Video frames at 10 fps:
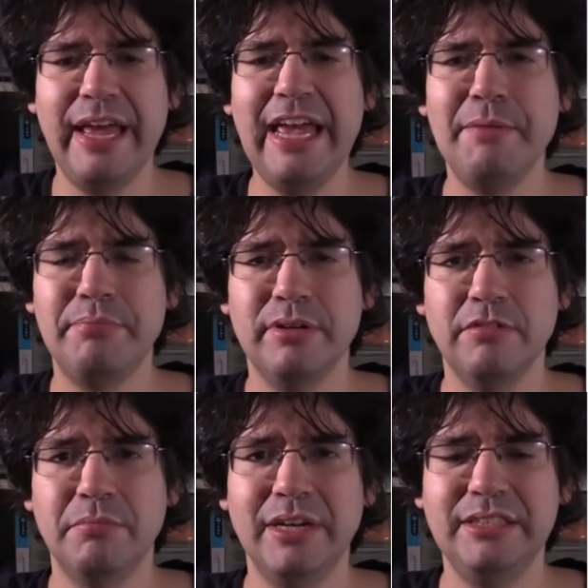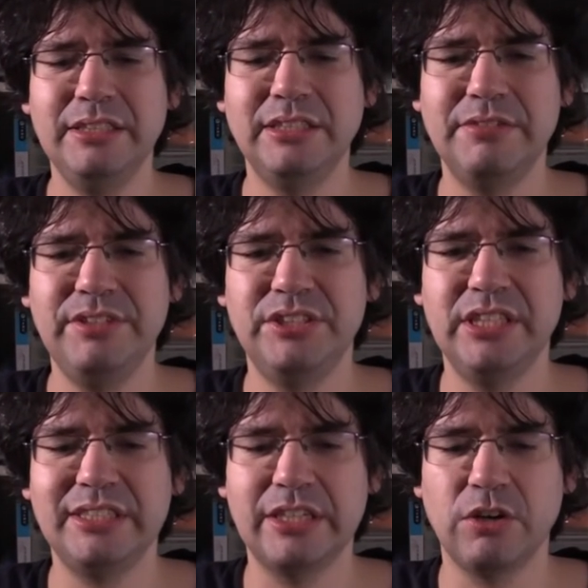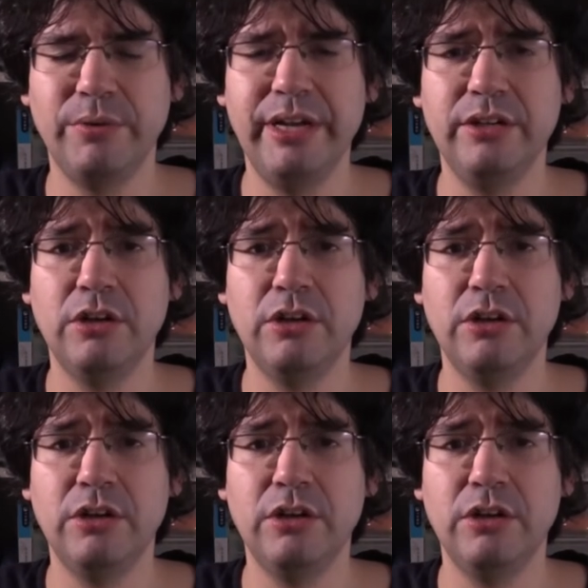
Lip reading: Ape from 1976, a Korean